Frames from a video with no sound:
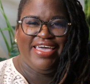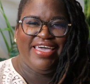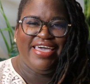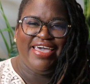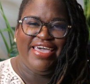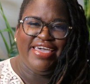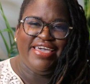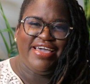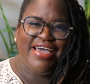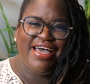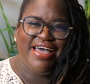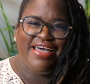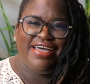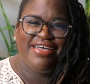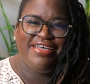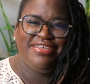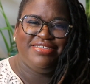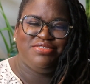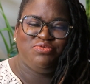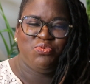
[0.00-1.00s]
Hey
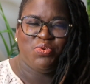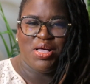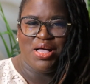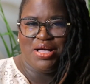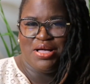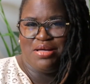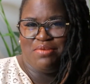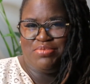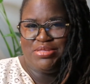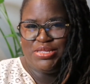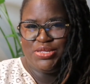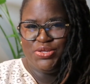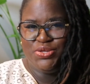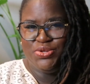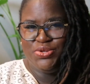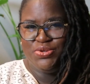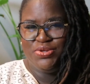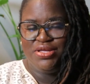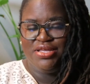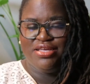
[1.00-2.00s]
guys, welcome
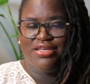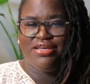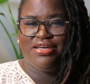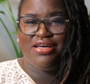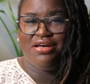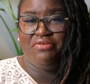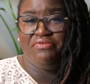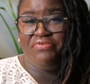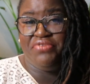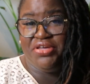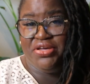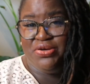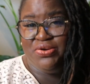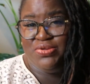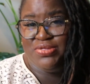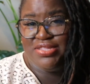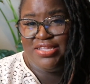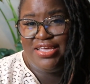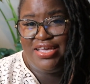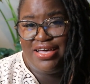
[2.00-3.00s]
to Comfy
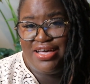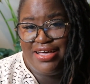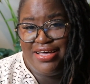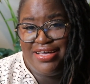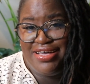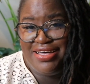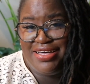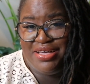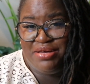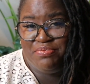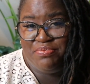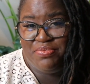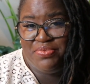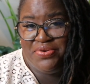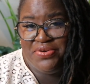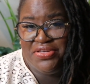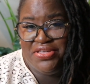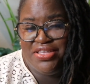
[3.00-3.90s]
Cozy Up.